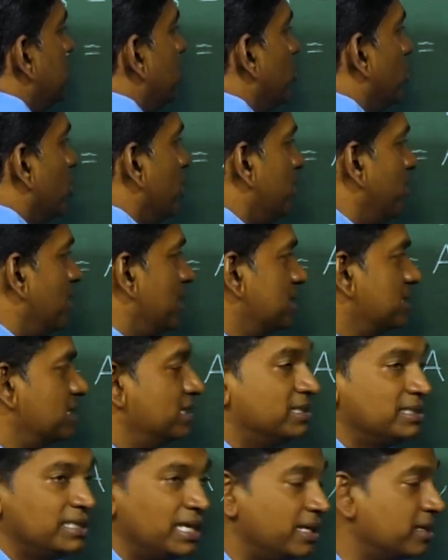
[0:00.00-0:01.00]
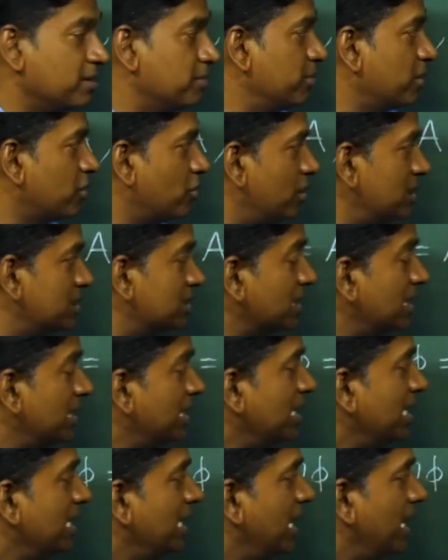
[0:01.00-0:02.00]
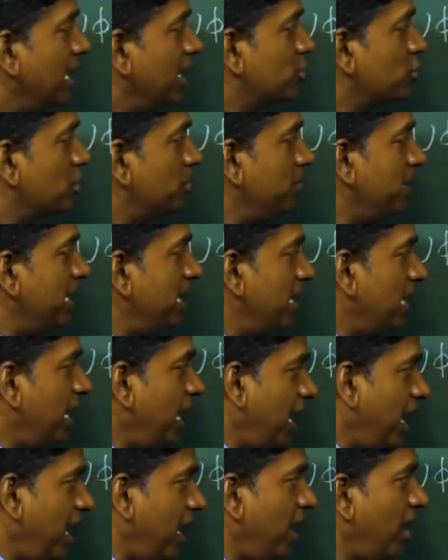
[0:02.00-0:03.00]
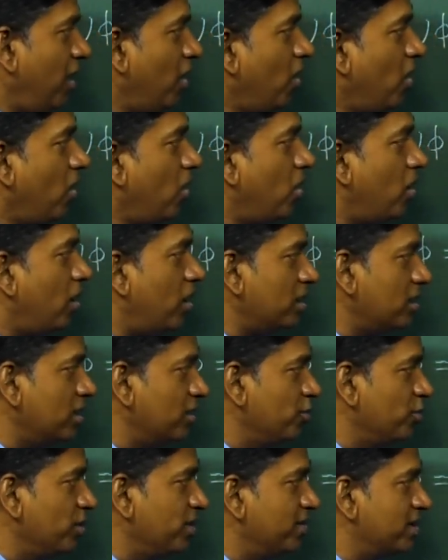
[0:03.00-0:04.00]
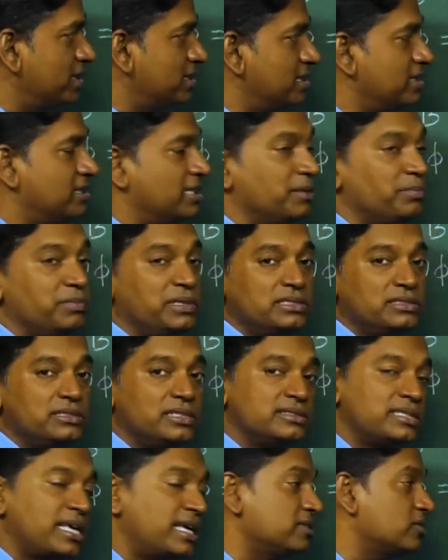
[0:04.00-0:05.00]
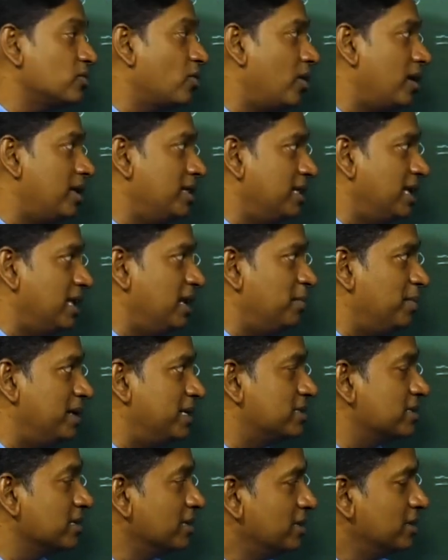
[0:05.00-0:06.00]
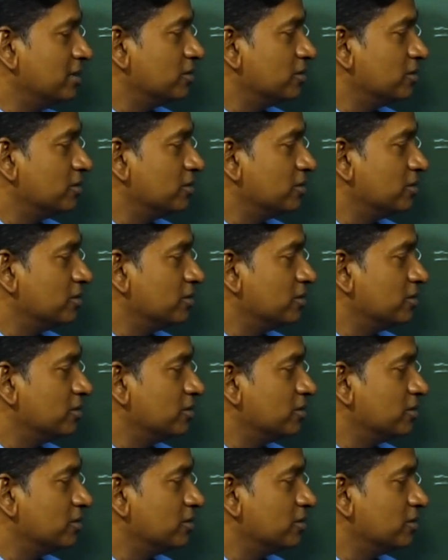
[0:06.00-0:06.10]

the universal set, because it should be in A or in universal set means this has all the elements.